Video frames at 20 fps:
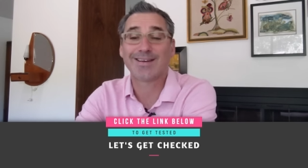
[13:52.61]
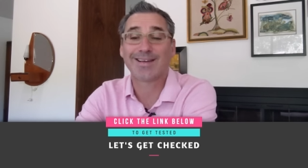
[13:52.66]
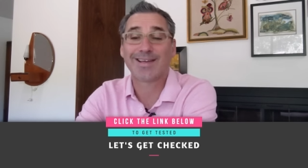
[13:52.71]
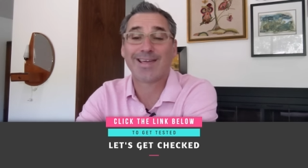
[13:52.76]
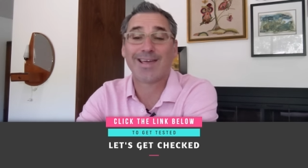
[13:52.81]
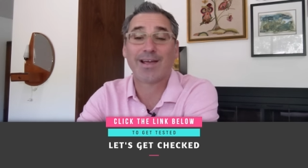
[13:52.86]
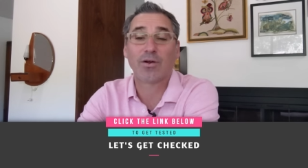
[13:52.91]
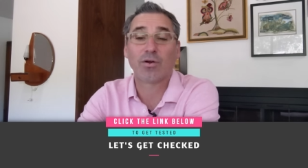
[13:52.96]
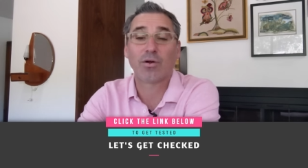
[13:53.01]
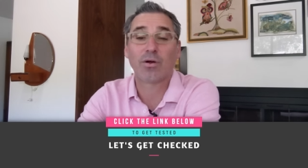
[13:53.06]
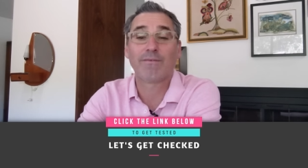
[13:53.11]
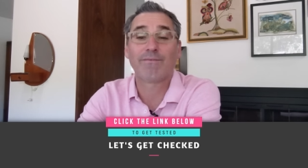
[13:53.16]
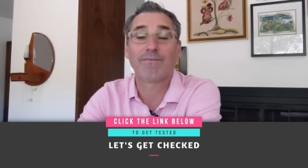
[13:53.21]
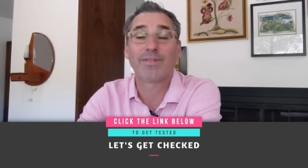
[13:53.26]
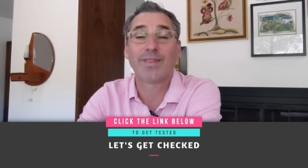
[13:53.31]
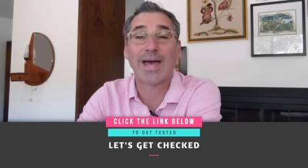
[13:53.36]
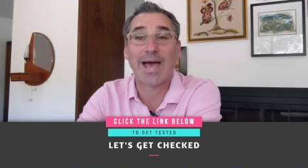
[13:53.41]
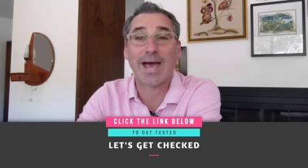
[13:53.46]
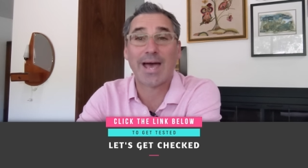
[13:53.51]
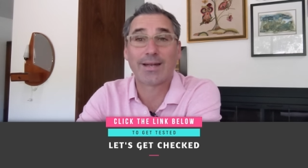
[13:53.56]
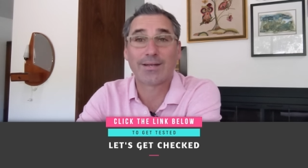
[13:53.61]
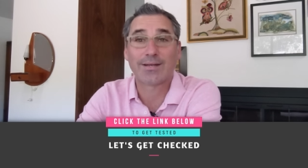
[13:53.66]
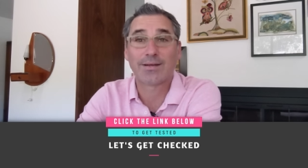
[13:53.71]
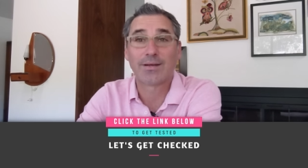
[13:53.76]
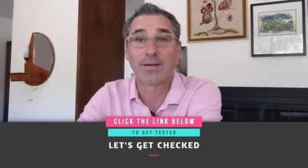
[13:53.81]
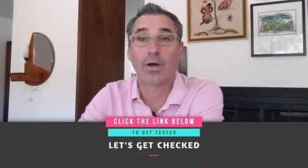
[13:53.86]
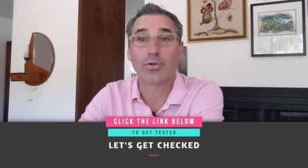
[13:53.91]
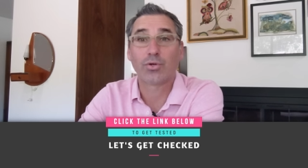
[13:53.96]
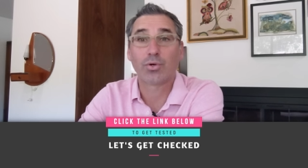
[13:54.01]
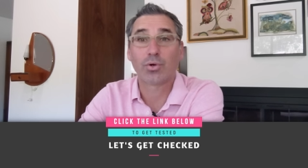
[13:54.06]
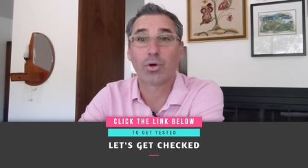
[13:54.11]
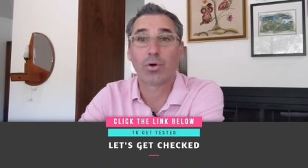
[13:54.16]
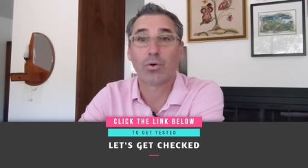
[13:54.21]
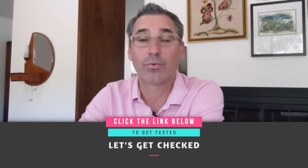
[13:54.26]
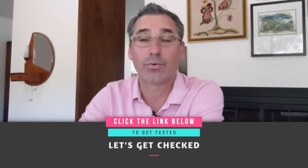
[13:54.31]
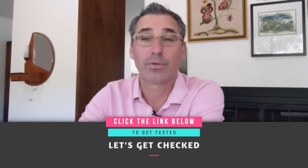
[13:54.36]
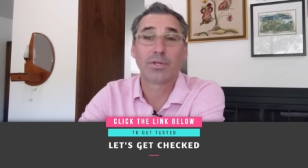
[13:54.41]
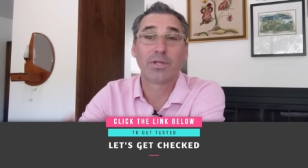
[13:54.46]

care of that on your own.